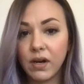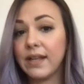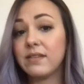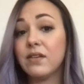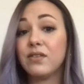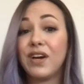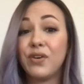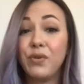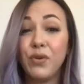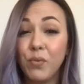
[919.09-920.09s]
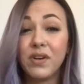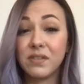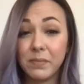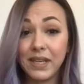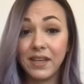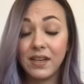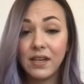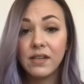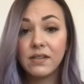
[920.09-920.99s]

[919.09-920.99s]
And that's also not who you want to be.